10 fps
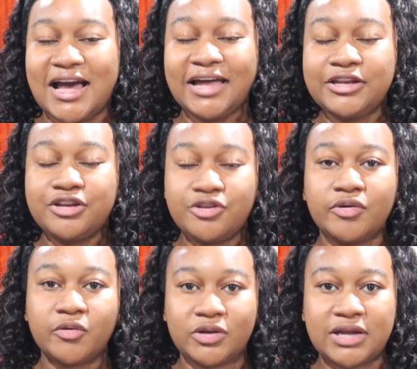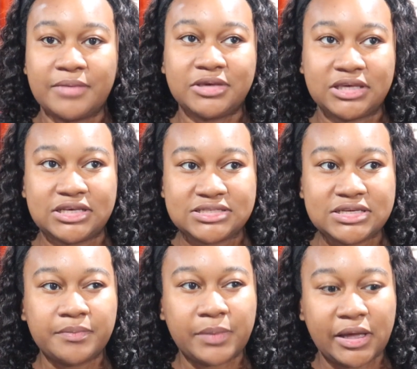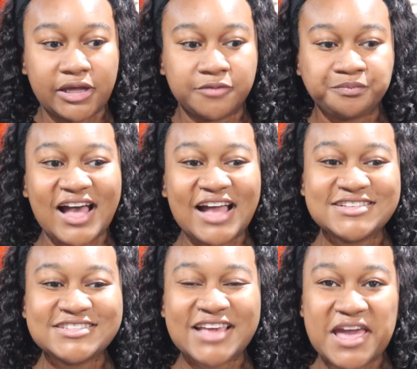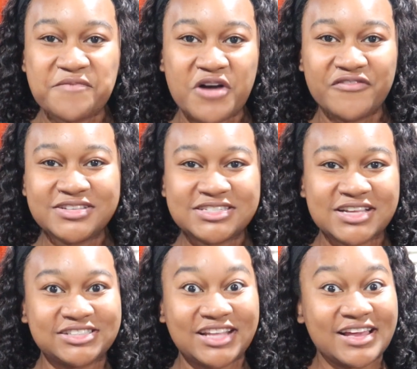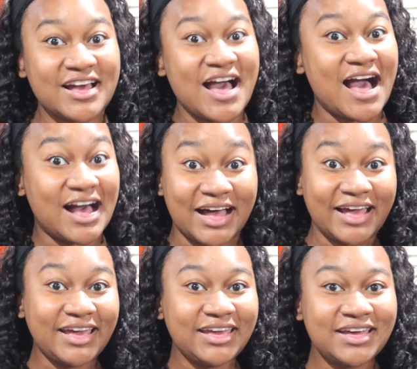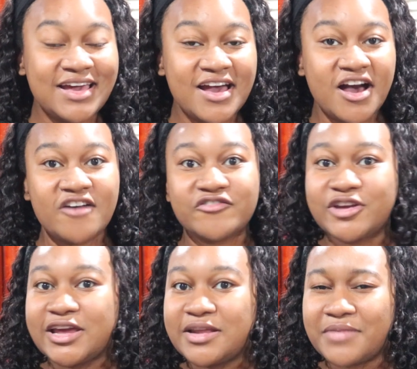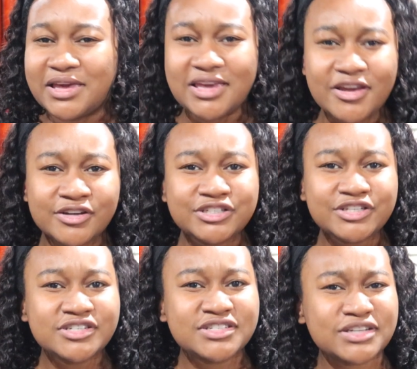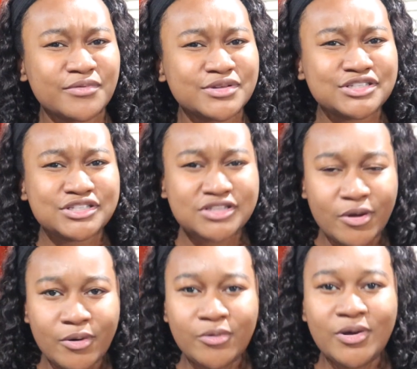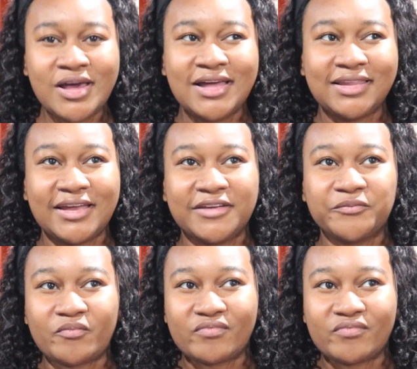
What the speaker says: I knew it would not be easy, but I just came off of such like a high of creating my characters, and I was so like